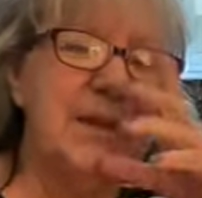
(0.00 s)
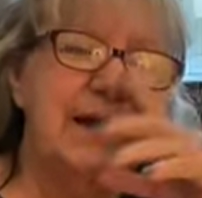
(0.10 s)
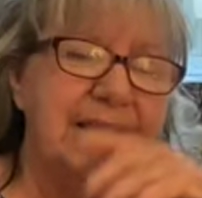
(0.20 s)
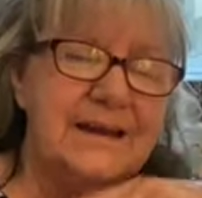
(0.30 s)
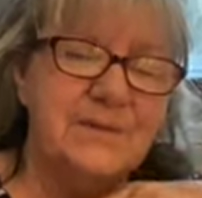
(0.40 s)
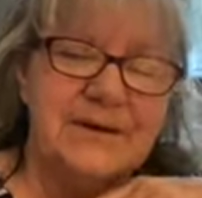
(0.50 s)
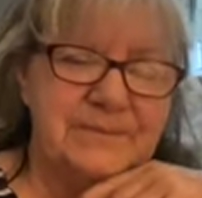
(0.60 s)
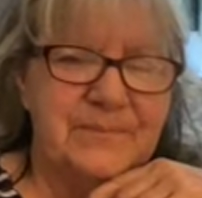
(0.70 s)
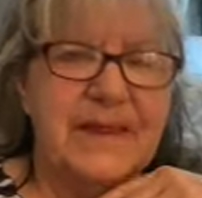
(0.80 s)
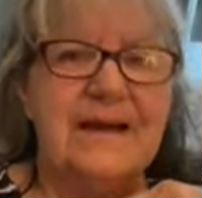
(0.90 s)

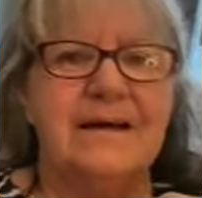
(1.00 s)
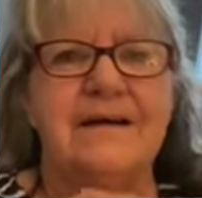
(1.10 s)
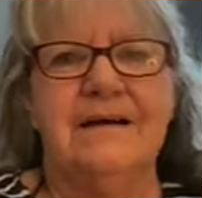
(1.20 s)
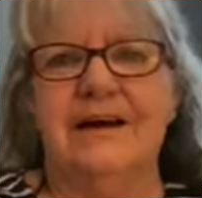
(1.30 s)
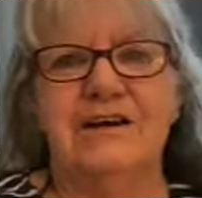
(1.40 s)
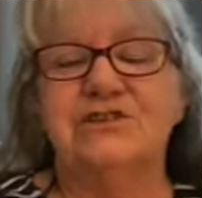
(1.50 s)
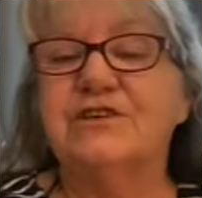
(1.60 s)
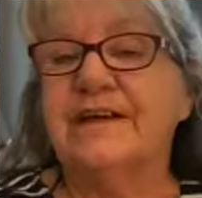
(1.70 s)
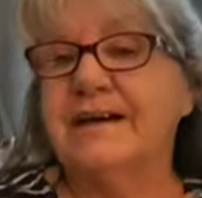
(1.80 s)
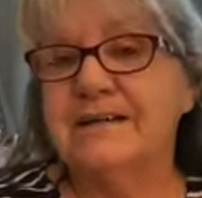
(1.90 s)
Anyway,
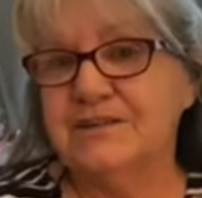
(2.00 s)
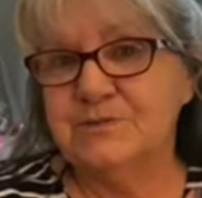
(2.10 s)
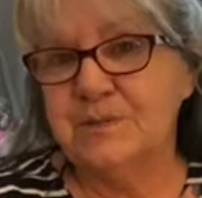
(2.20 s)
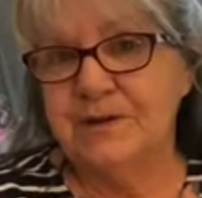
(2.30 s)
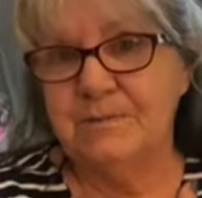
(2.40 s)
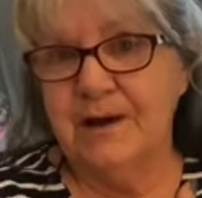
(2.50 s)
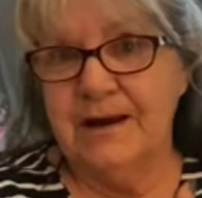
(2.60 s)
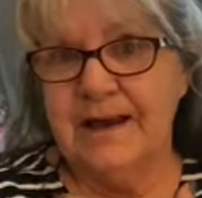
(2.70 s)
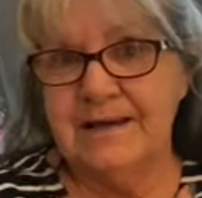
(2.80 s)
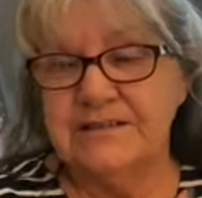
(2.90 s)
so that has been my
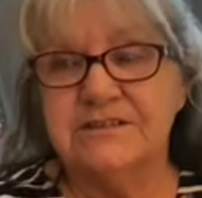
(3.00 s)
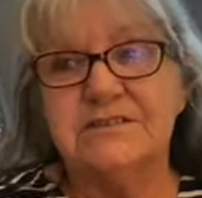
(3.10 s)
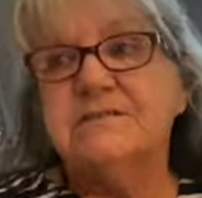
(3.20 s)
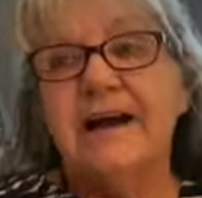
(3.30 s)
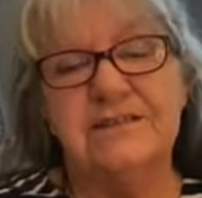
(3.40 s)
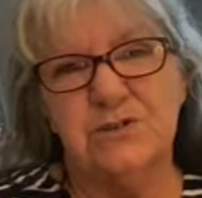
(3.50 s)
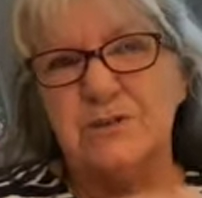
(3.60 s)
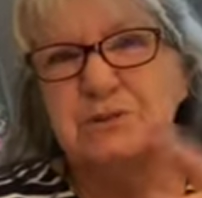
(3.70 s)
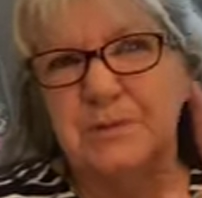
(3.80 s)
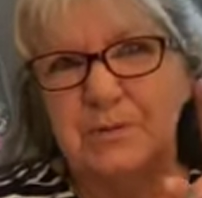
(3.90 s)
last,
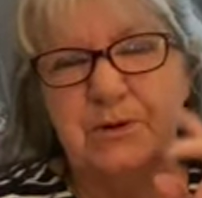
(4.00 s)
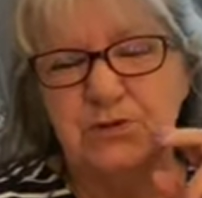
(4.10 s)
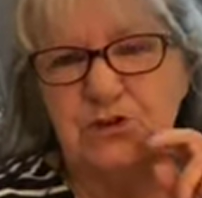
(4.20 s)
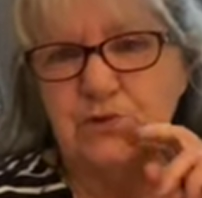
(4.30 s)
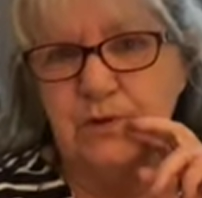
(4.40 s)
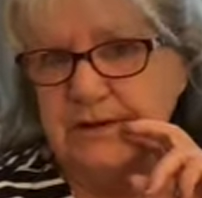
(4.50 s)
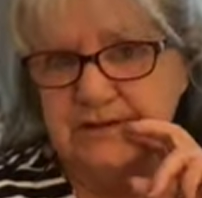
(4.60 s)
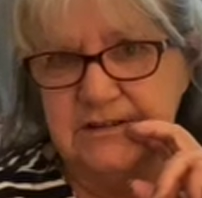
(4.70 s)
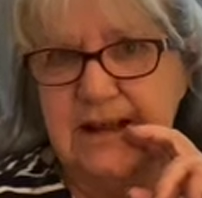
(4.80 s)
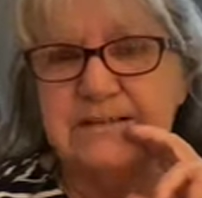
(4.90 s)
actually it's been about two
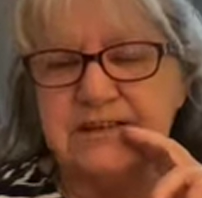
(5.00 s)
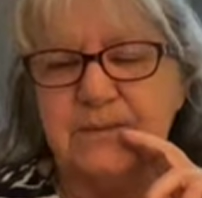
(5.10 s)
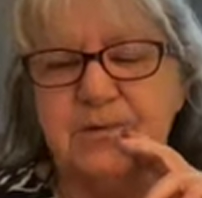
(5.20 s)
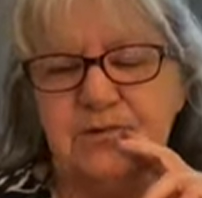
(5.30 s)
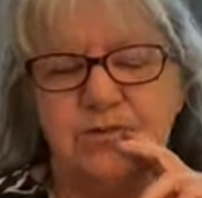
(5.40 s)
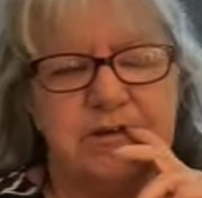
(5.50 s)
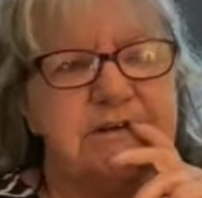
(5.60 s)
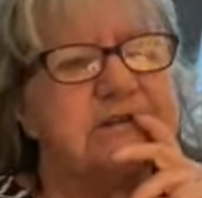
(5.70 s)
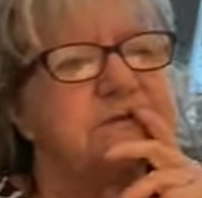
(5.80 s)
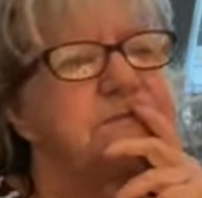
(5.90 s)
weeks, last couple of
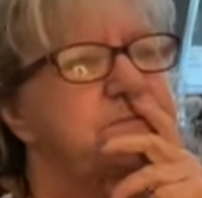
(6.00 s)
weeks.